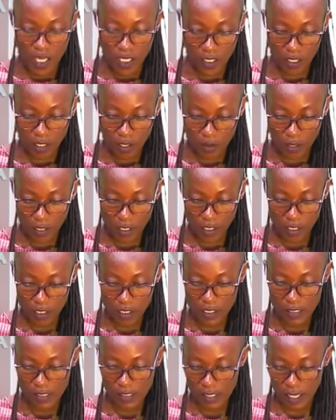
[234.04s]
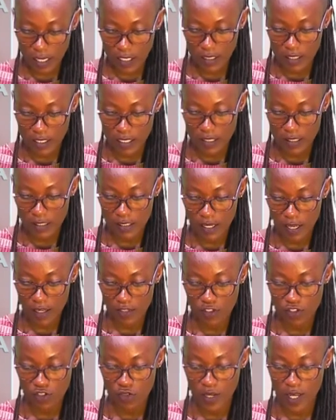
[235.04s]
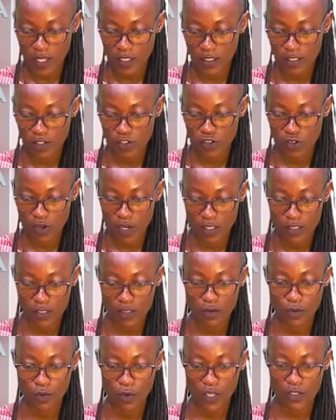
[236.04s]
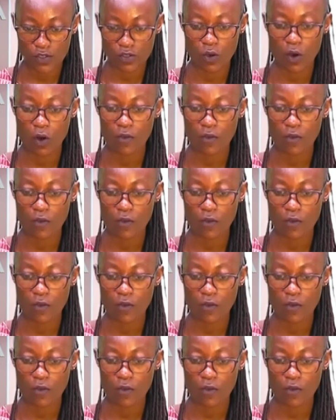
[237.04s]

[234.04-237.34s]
Now, he said this as Uganda joins the rest